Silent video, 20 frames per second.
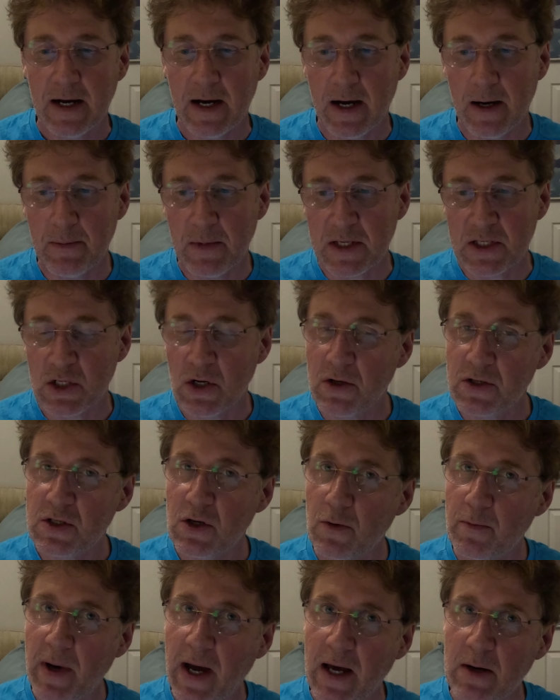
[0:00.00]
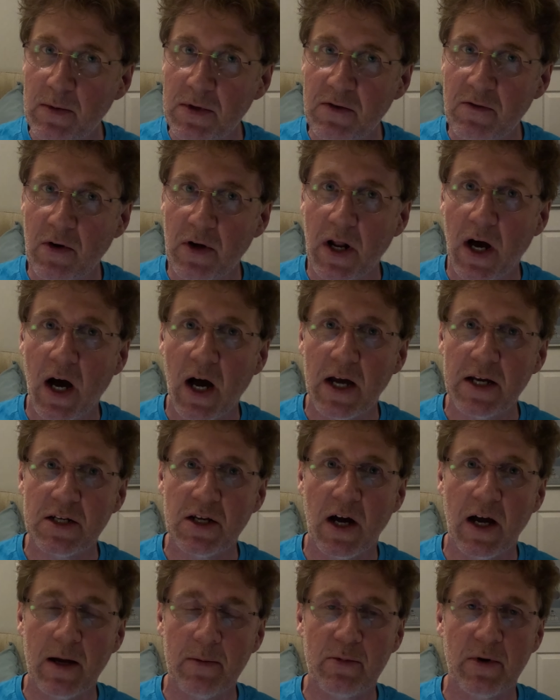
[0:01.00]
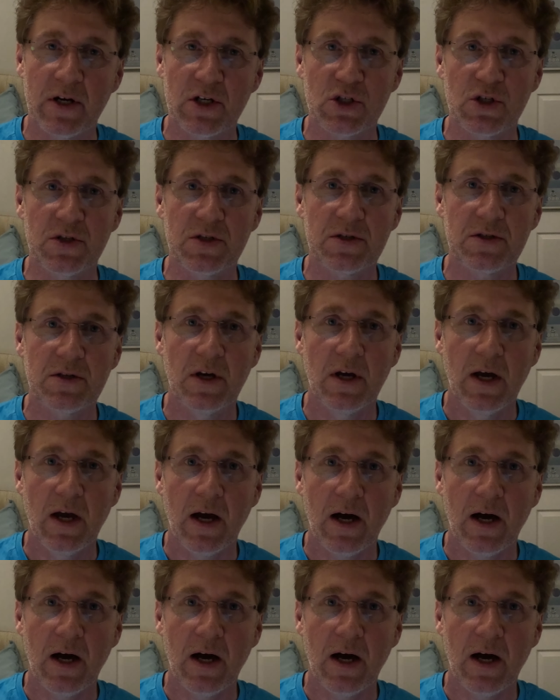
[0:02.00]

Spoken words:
It's not so bad when you've got high tire pressures,